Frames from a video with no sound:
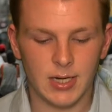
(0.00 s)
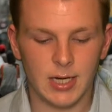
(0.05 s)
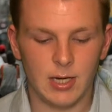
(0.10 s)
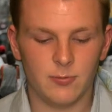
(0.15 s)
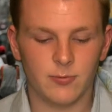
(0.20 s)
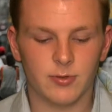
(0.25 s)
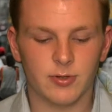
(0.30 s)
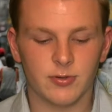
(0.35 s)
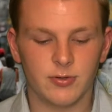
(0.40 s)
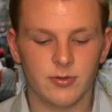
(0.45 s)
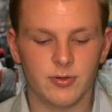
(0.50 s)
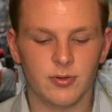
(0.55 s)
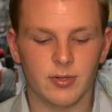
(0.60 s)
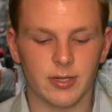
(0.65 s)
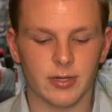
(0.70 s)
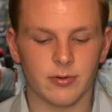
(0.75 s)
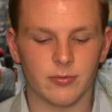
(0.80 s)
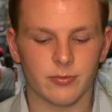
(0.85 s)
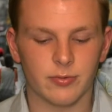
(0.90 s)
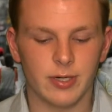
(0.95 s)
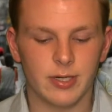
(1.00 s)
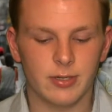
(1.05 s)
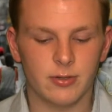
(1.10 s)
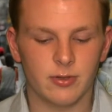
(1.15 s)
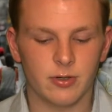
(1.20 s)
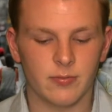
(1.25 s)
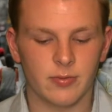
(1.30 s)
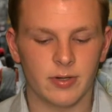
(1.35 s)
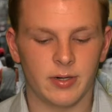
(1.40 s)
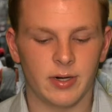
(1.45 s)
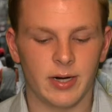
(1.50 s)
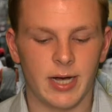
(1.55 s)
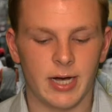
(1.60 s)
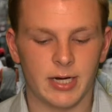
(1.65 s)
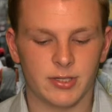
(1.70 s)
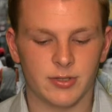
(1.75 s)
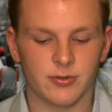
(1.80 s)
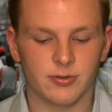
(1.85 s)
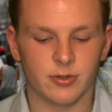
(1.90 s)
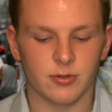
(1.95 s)
as we continue to let greed determine our
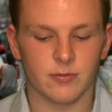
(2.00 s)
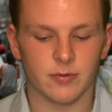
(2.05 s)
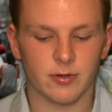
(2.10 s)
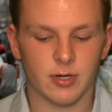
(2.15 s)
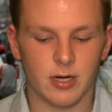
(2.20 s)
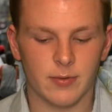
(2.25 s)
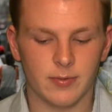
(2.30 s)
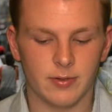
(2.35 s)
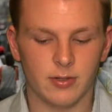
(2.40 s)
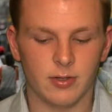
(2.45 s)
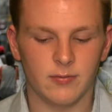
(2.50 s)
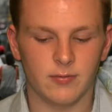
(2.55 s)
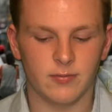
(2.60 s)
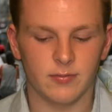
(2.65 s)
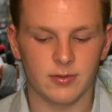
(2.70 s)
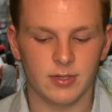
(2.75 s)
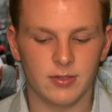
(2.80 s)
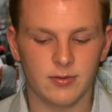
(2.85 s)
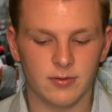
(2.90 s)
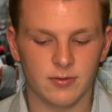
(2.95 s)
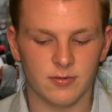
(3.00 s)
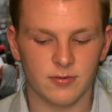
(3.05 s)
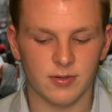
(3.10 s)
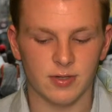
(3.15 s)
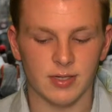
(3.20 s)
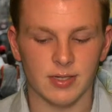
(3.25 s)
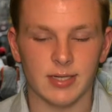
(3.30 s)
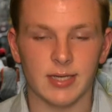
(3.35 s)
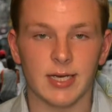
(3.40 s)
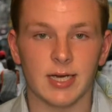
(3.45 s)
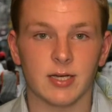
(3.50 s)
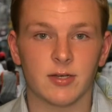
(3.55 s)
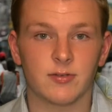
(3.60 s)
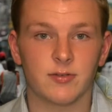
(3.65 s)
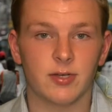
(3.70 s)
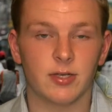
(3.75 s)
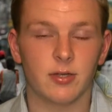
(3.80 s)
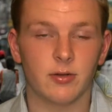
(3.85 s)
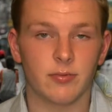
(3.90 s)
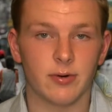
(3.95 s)
actions over common human decency,
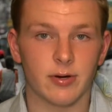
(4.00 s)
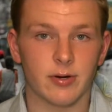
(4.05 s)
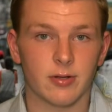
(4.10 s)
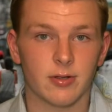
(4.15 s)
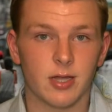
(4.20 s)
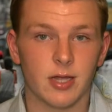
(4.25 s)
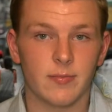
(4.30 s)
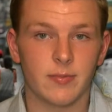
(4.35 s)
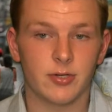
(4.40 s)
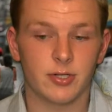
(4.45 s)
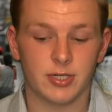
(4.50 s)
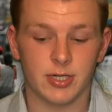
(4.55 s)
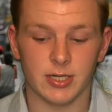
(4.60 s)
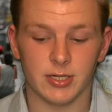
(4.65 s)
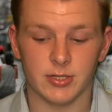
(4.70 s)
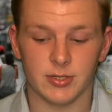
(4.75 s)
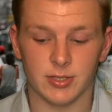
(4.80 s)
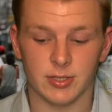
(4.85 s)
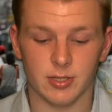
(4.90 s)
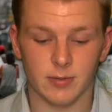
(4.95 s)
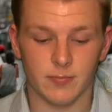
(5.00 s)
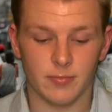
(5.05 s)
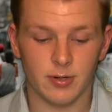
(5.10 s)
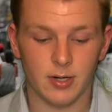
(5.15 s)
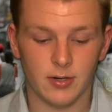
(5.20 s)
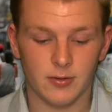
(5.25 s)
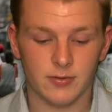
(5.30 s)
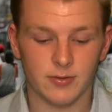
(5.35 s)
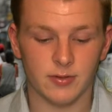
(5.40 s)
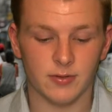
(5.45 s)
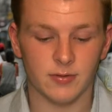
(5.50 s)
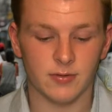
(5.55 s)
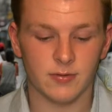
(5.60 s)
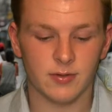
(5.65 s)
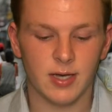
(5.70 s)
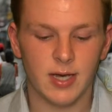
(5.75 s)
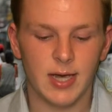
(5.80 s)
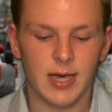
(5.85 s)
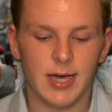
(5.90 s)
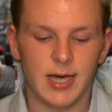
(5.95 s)
accelerating climate change in the process,
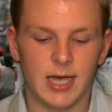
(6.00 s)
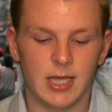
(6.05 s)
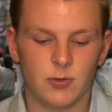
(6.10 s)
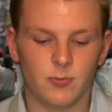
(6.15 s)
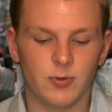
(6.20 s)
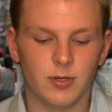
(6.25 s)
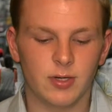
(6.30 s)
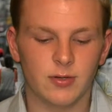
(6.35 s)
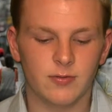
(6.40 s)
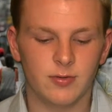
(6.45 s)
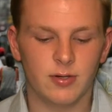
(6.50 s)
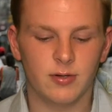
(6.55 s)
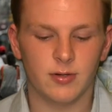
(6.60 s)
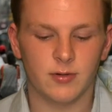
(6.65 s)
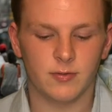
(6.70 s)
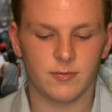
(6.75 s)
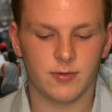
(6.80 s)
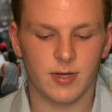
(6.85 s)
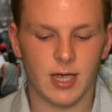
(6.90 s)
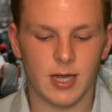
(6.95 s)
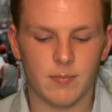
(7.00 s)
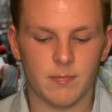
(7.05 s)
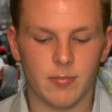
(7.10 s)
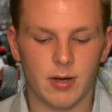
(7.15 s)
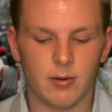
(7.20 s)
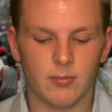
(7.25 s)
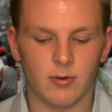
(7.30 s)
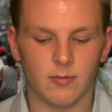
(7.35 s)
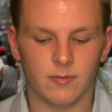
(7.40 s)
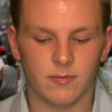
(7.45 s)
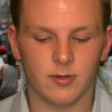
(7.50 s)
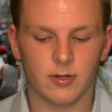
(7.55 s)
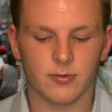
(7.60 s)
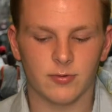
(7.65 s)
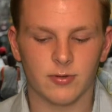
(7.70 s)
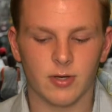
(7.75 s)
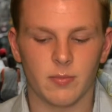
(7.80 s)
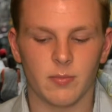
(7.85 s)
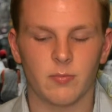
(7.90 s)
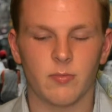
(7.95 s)
as we continue to stand by while
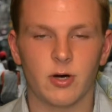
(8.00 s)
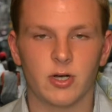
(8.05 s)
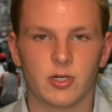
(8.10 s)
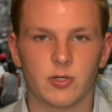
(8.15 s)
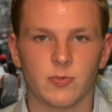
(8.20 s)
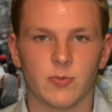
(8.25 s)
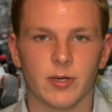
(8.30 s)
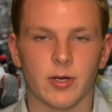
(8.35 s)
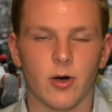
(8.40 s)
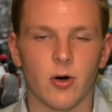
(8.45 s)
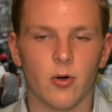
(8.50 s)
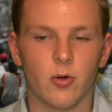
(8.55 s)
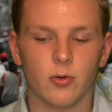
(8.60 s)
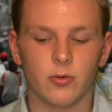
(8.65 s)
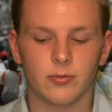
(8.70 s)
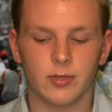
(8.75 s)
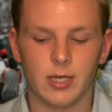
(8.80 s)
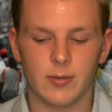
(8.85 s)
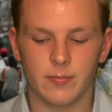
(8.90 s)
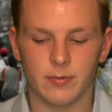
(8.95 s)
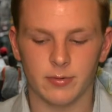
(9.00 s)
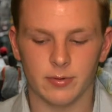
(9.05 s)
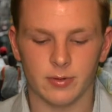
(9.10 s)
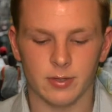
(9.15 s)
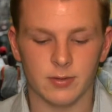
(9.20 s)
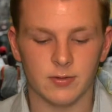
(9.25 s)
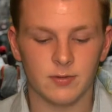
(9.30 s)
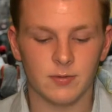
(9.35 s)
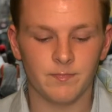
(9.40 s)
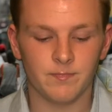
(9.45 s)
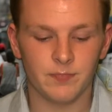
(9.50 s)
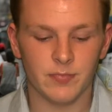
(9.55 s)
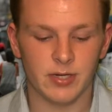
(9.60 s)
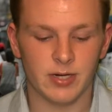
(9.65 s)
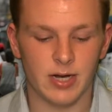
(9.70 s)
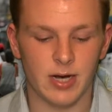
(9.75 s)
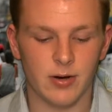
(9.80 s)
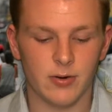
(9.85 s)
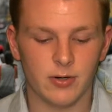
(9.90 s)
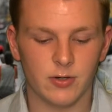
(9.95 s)
floods come and wash away whole neighborhoods
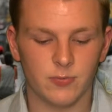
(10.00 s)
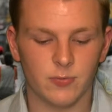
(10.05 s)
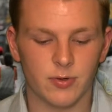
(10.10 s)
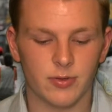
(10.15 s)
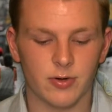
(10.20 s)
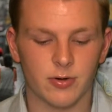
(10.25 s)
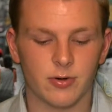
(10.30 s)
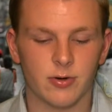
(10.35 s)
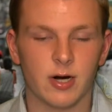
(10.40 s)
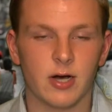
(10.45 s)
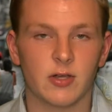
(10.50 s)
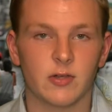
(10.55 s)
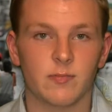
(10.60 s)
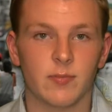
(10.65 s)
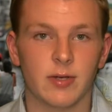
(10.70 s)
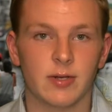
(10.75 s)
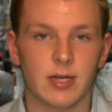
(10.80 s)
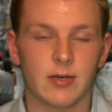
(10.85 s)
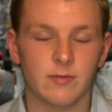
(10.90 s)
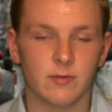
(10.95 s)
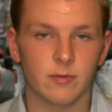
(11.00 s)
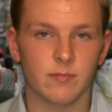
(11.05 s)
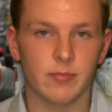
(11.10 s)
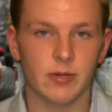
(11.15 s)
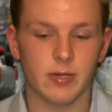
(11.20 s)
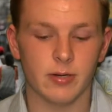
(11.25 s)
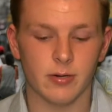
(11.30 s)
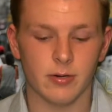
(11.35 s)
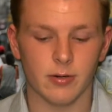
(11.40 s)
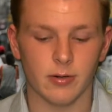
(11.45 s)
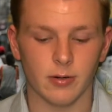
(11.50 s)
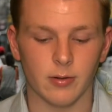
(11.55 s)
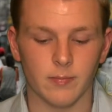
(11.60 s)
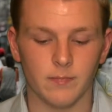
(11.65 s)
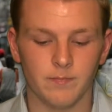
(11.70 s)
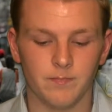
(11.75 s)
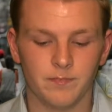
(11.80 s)
and areas where their cries may never be heard,